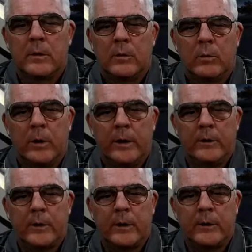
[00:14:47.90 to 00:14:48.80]
White
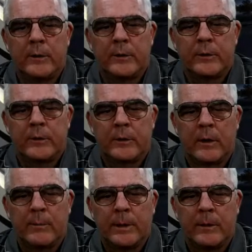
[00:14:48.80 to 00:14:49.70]
does
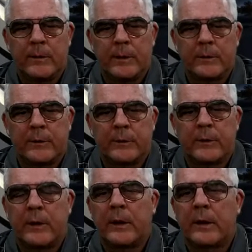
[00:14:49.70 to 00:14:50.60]
about this
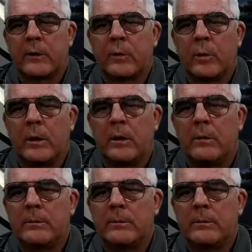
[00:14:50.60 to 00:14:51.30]
attack as well.